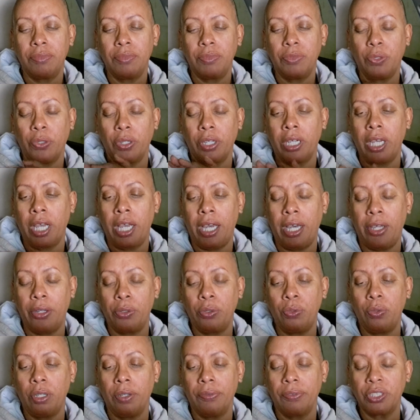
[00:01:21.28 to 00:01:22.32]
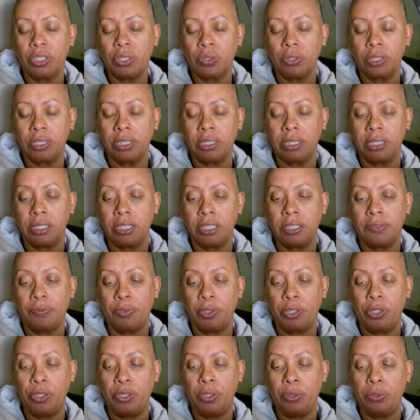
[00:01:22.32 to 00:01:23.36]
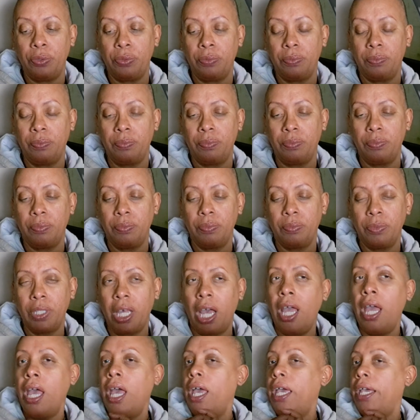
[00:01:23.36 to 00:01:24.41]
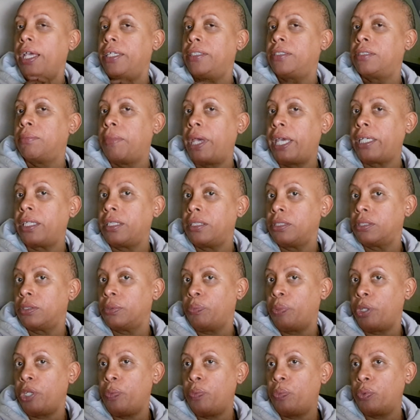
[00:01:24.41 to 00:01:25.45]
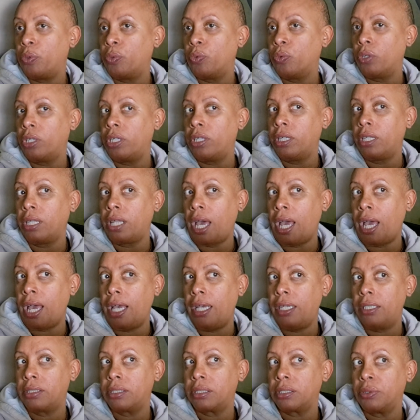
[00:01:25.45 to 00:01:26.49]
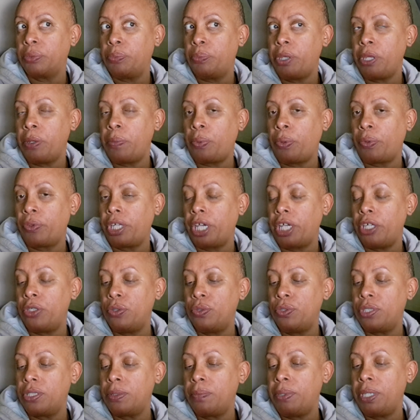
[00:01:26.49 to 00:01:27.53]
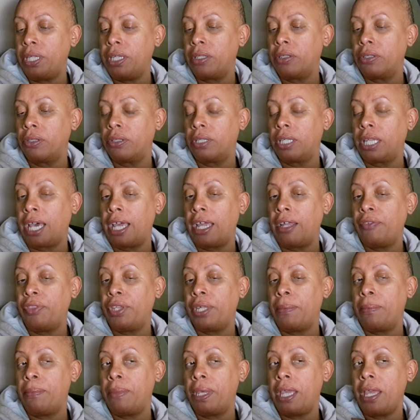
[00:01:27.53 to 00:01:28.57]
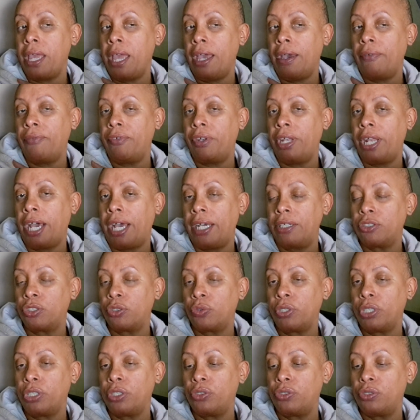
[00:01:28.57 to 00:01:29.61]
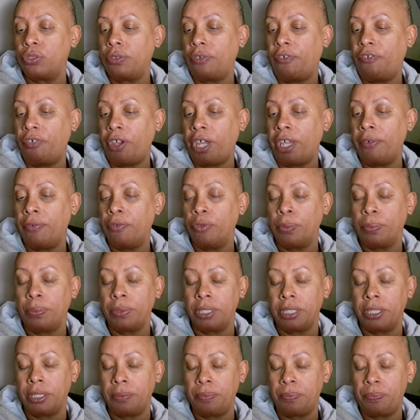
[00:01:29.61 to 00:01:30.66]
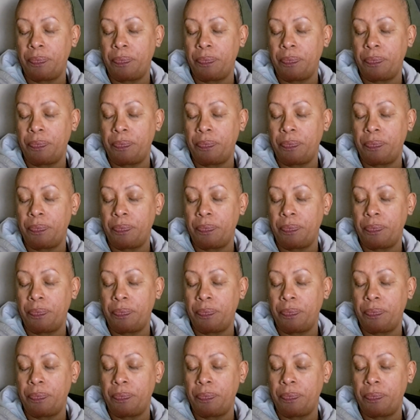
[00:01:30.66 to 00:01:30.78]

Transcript: or God or whoever source is for you, is making some people realize, some people that used to be in your life that may have not treated you favorably.